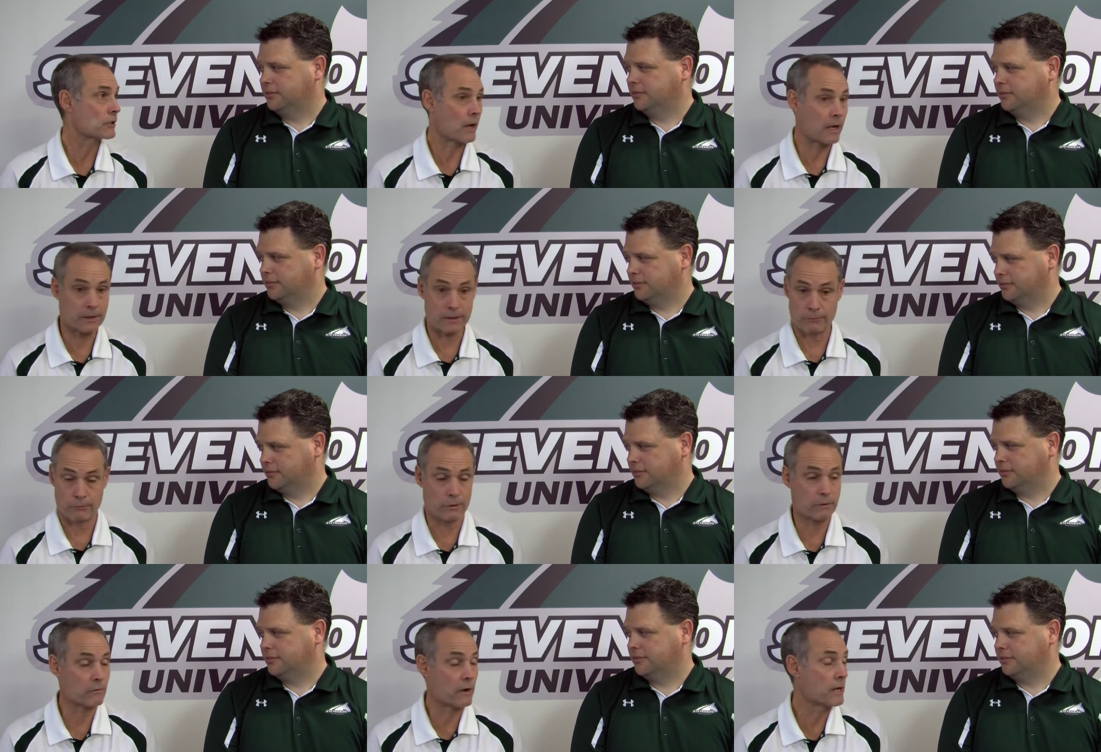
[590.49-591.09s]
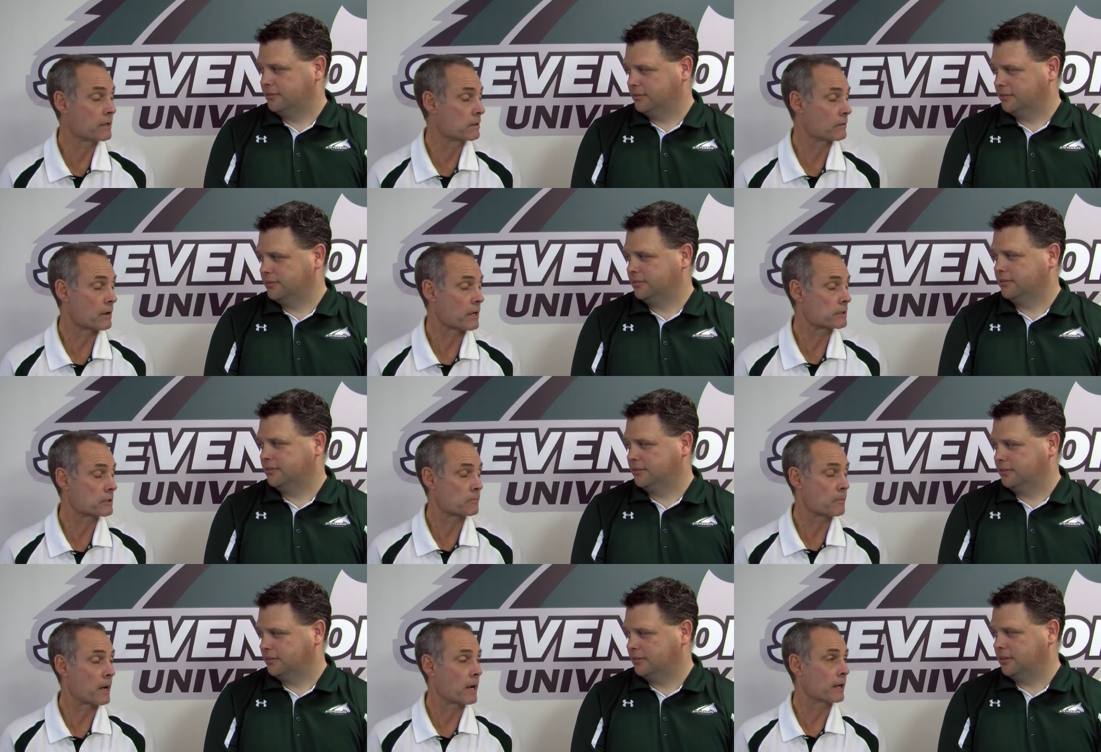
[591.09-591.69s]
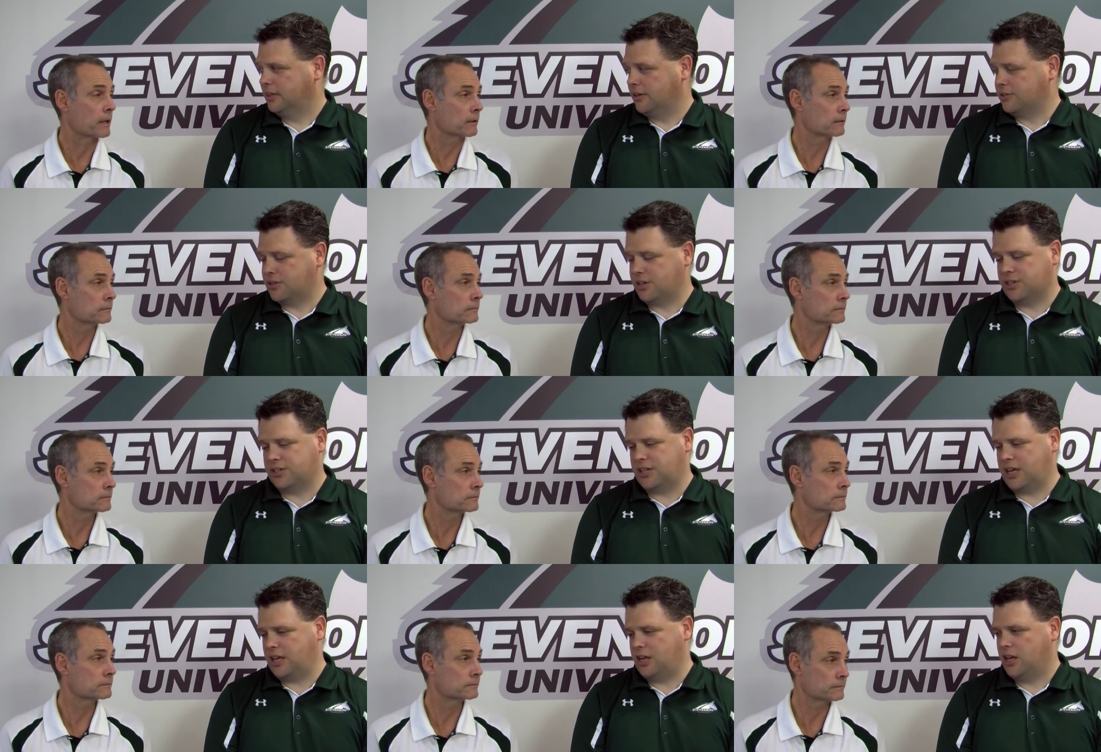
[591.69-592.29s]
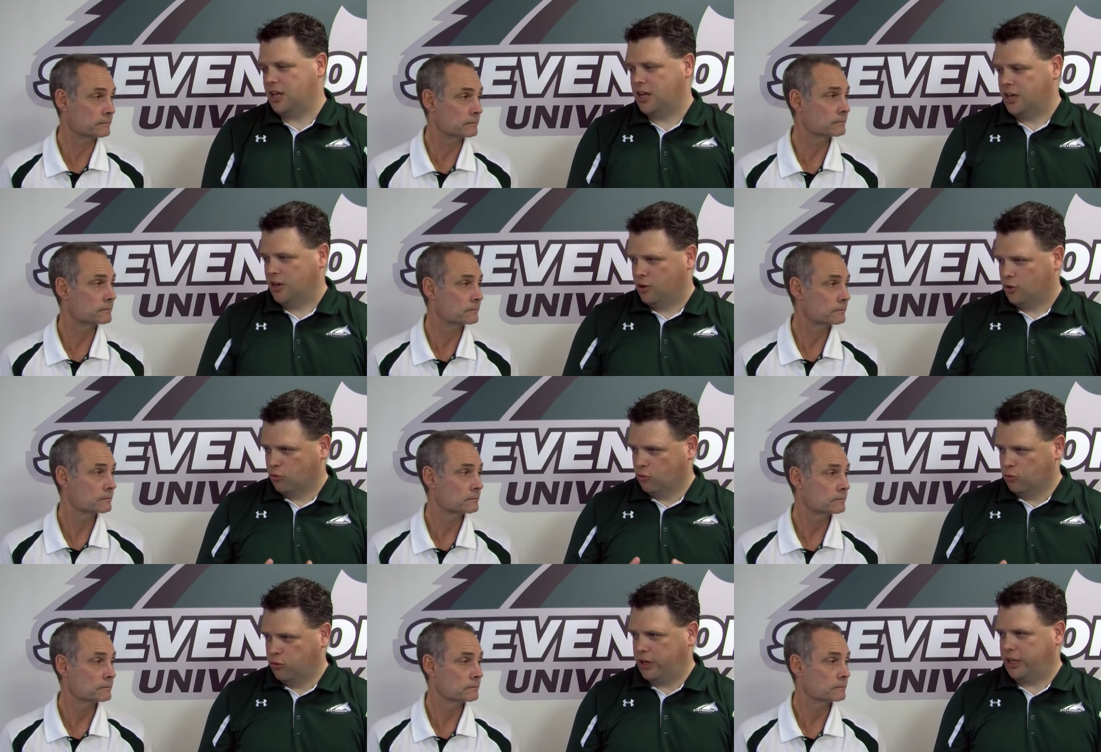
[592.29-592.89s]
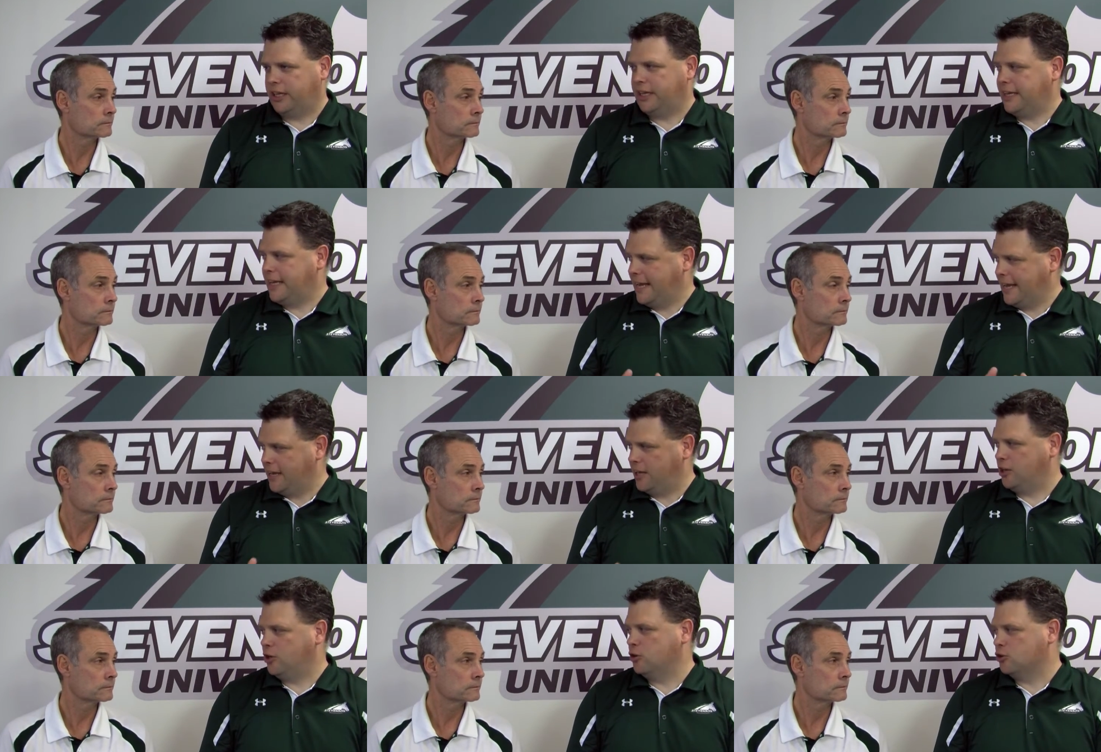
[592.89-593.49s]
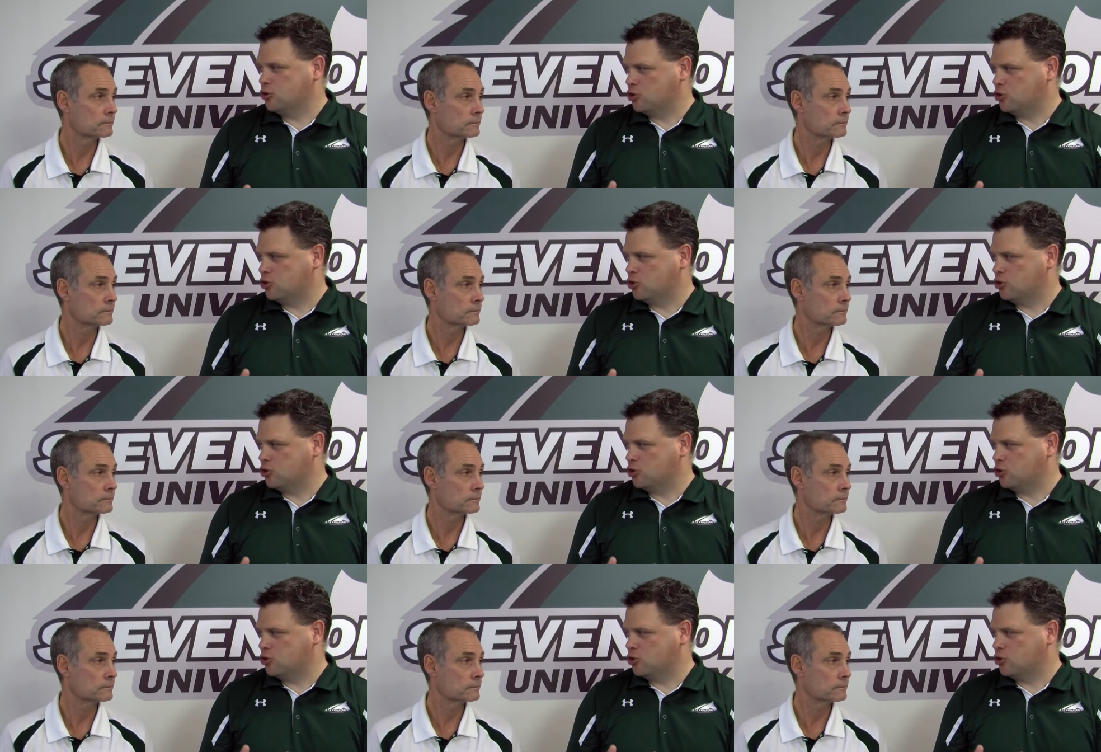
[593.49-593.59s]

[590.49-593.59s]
Speaker 1: So th- we're right the right spot. I was going to say, really hitting your